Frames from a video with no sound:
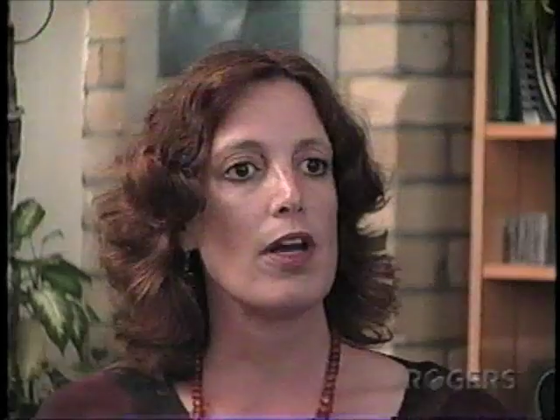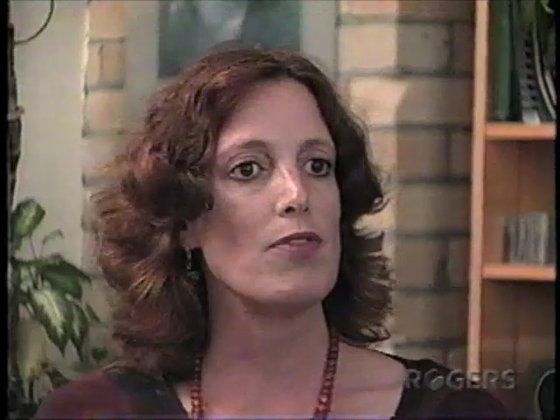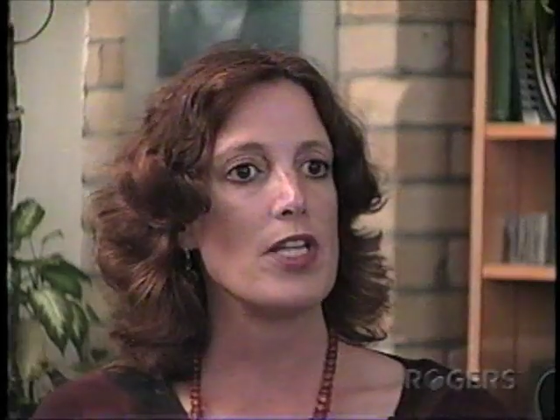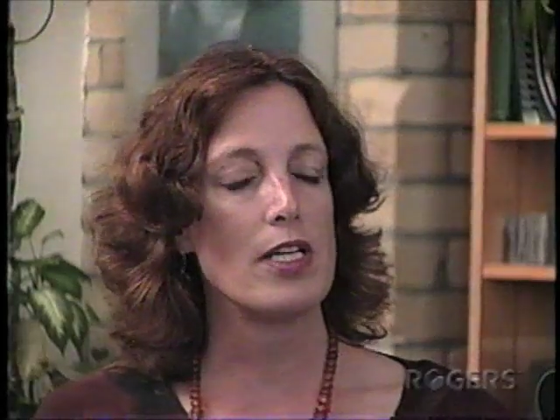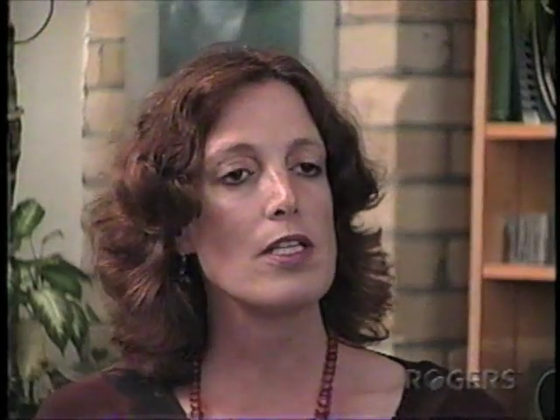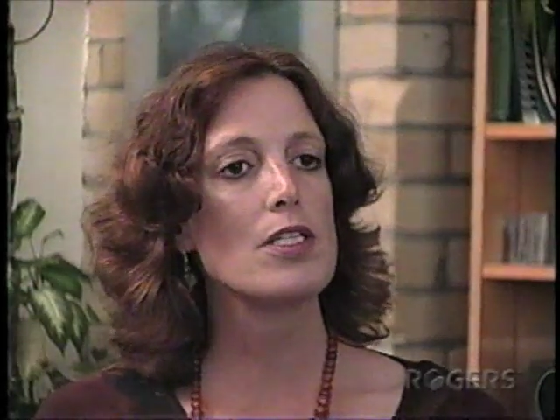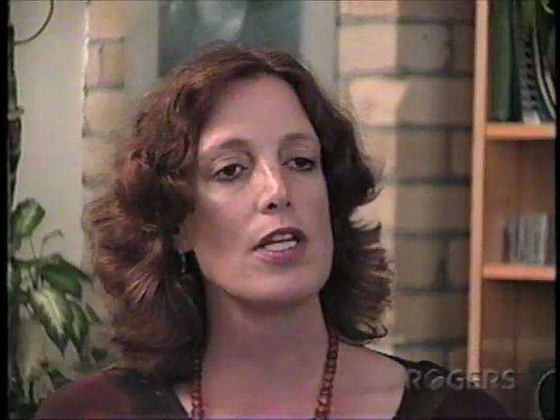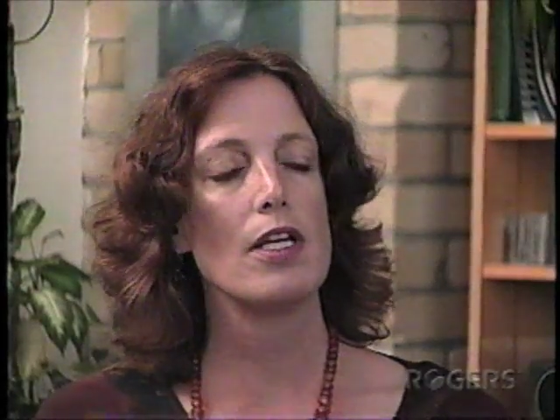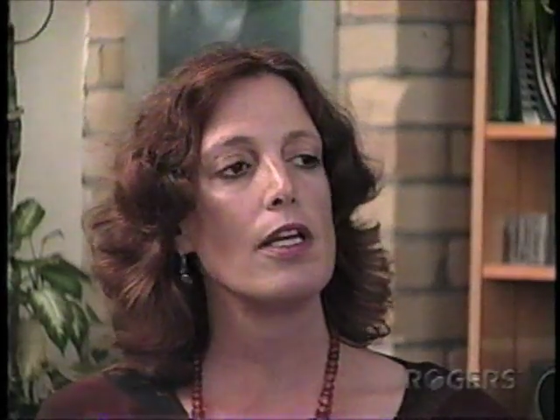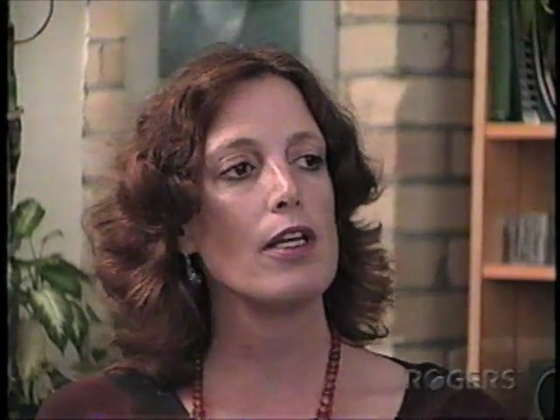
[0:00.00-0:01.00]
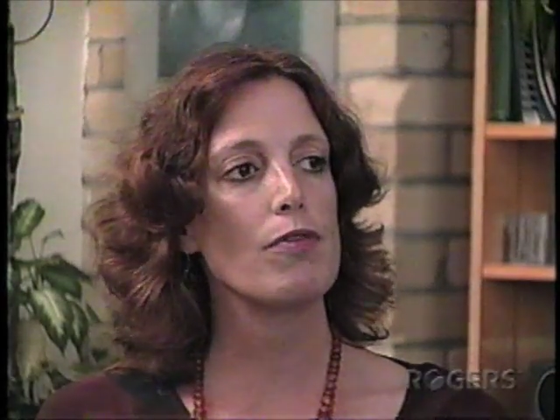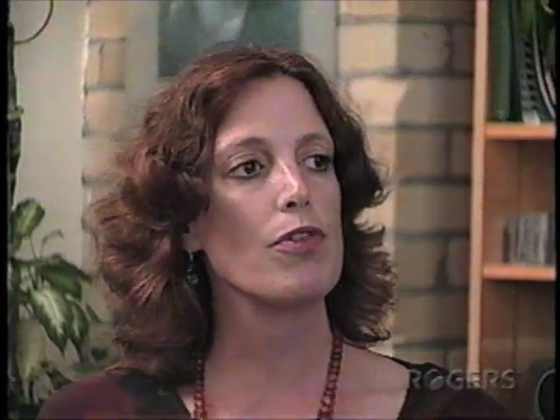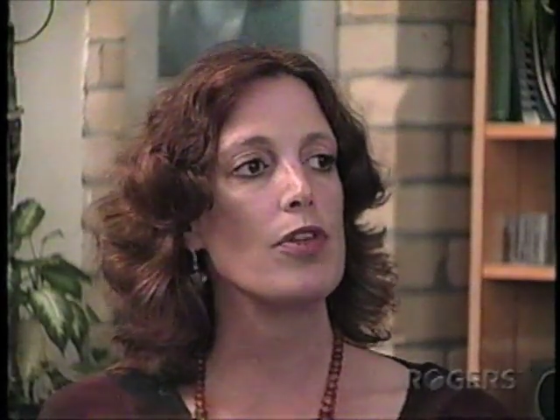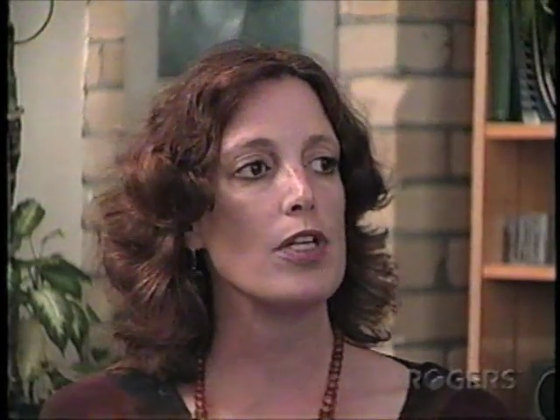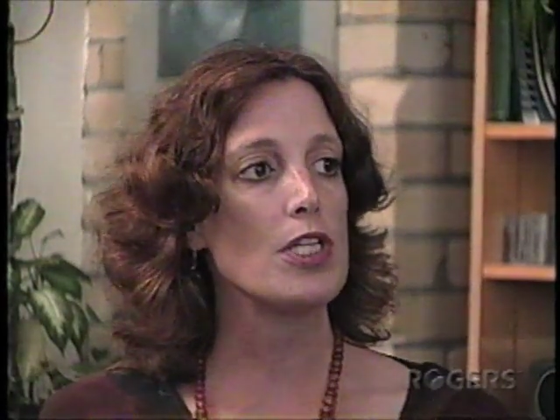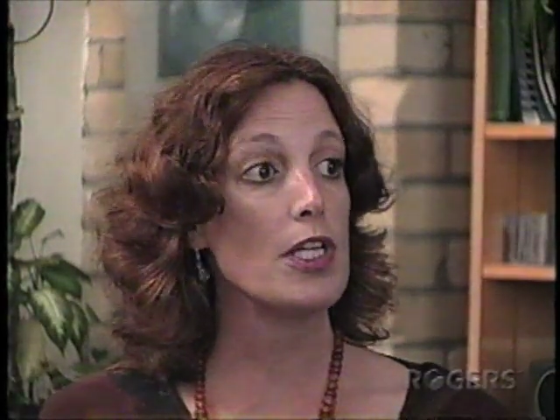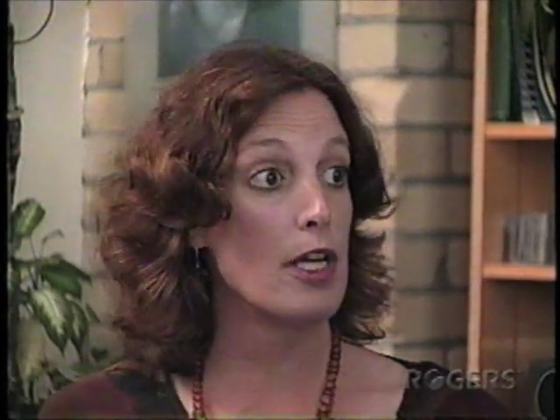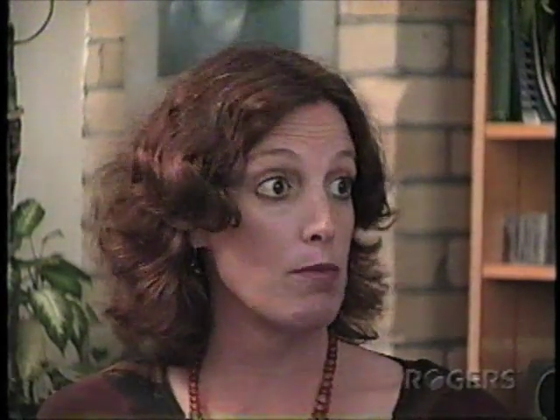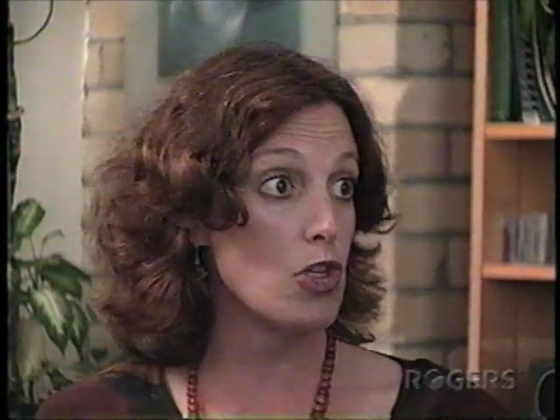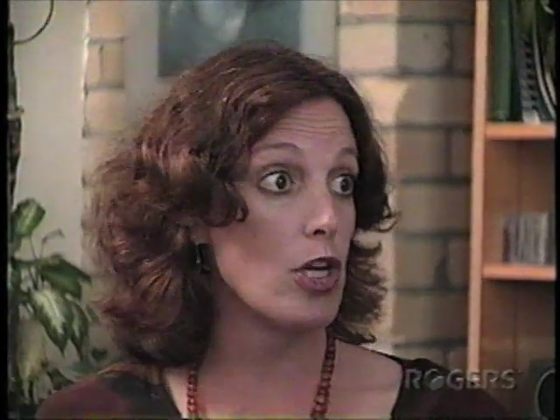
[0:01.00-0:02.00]
have dentists taking it for the
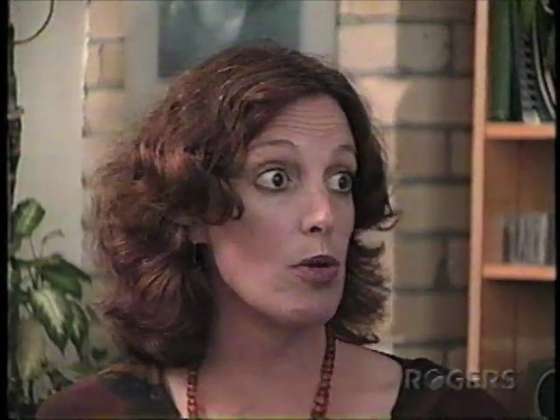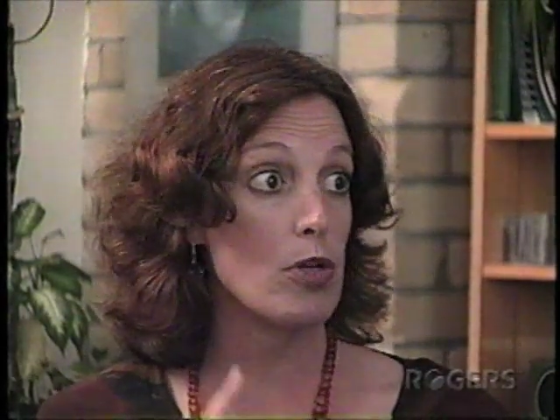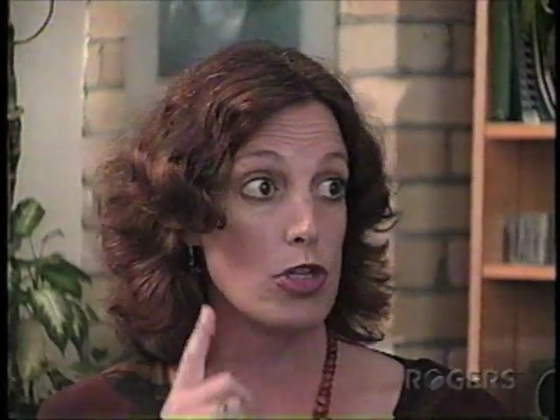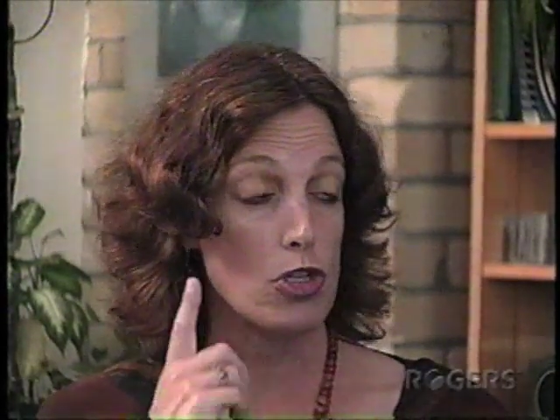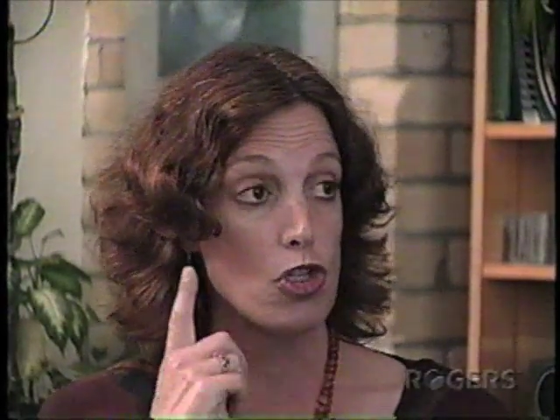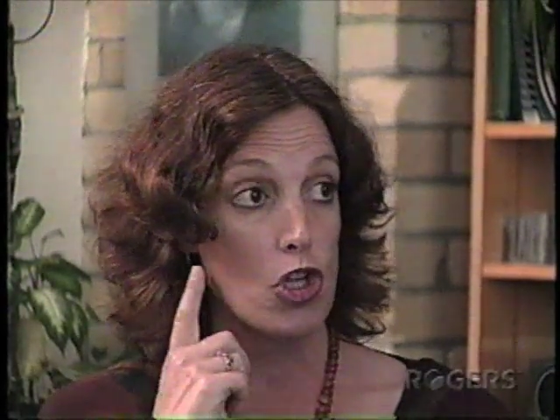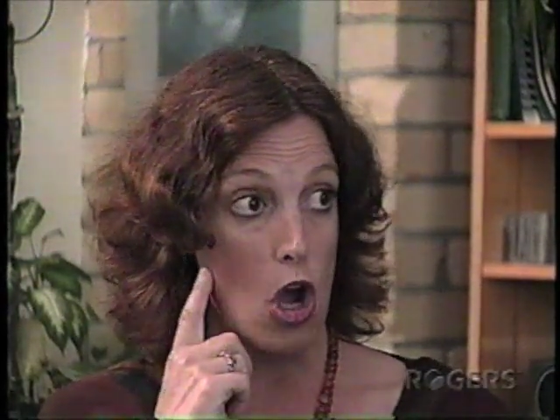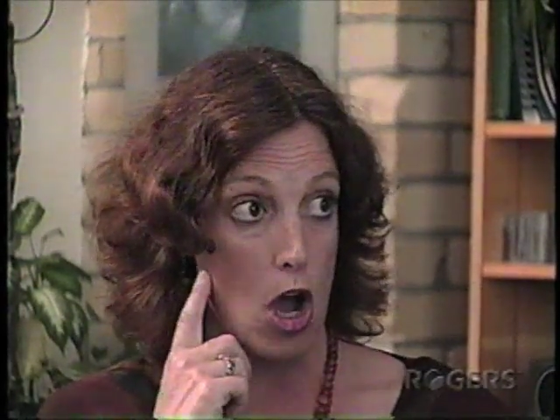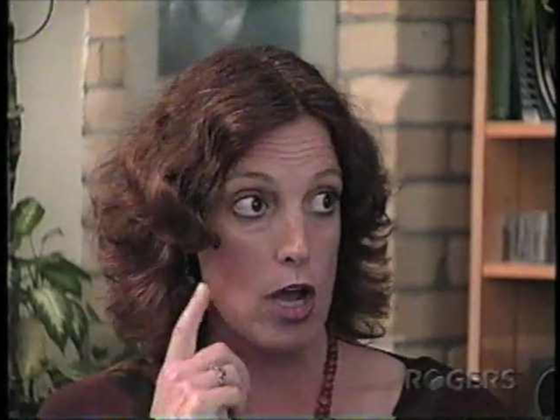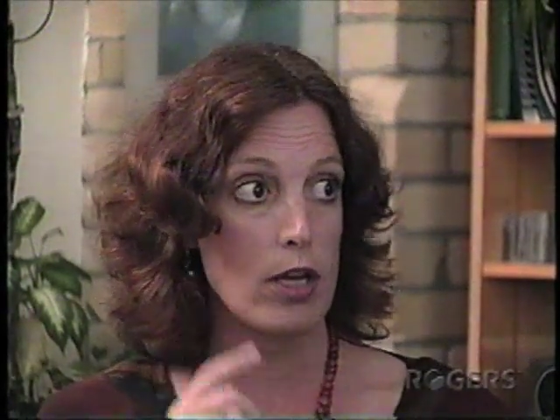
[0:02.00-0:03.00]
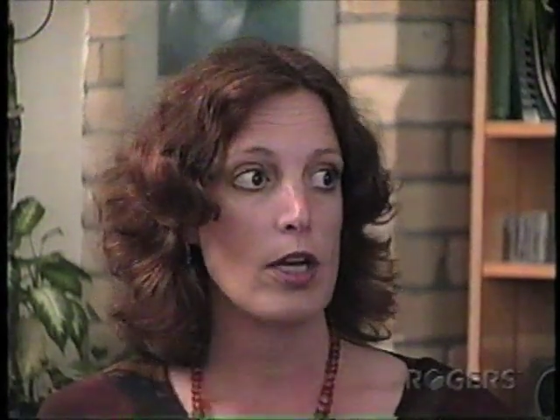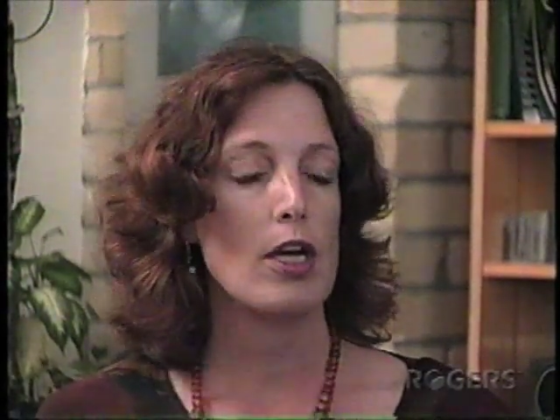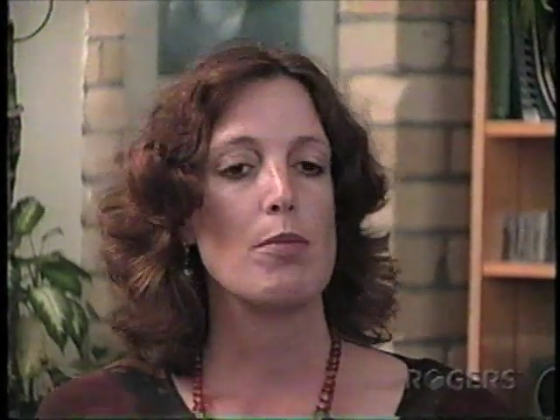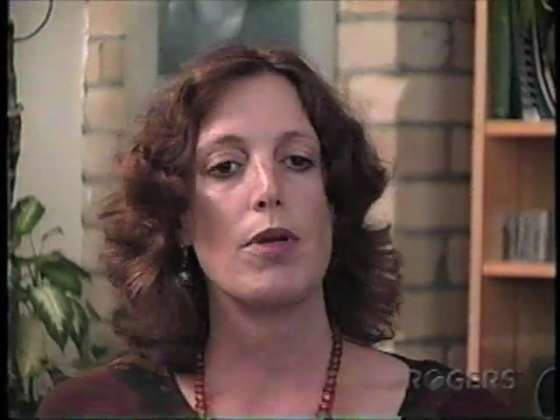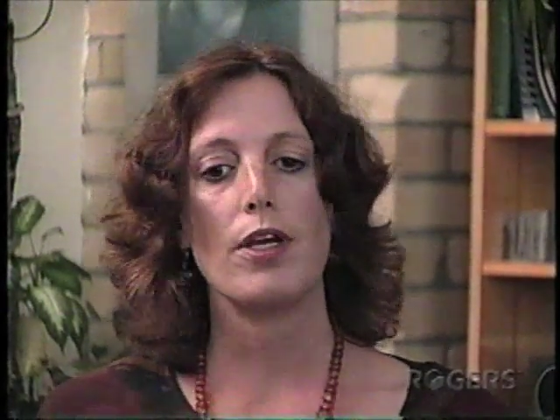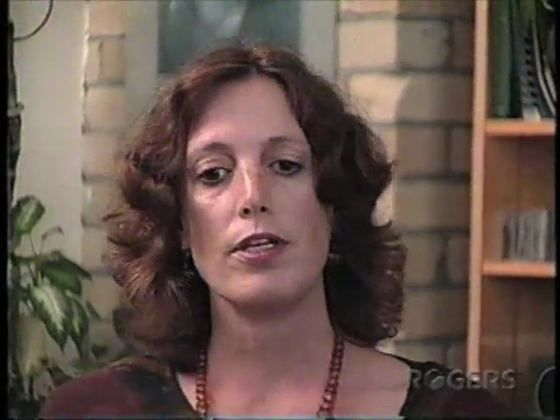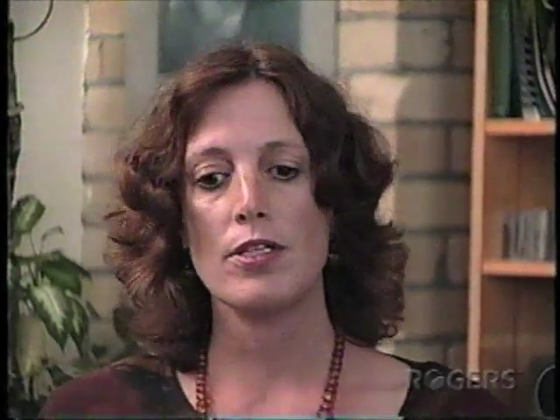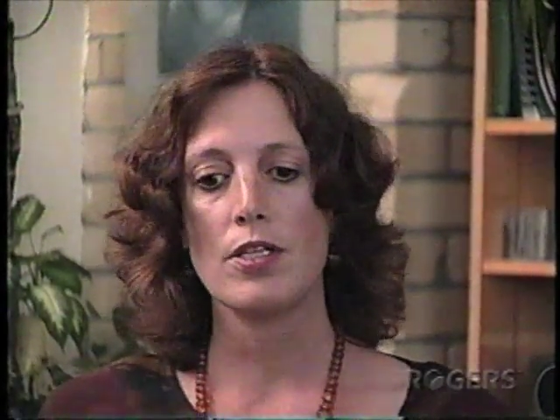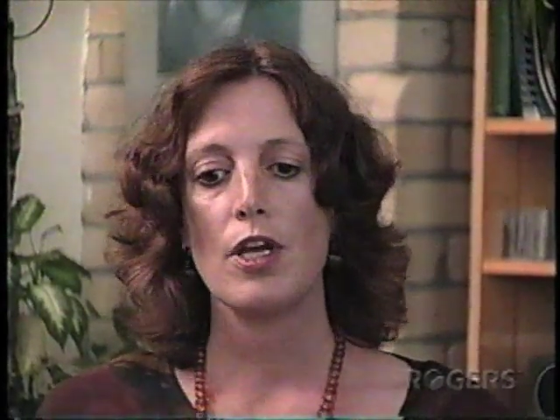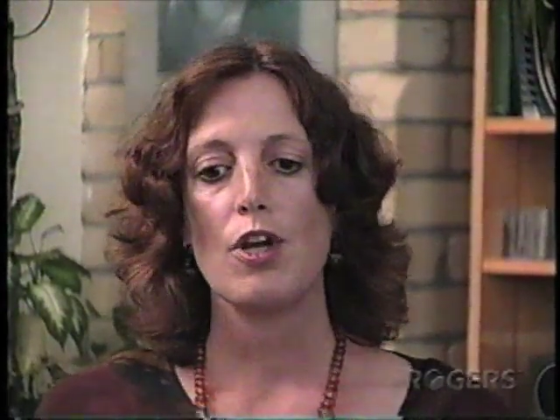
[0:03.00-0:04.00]
TMJ, which is jaw pain.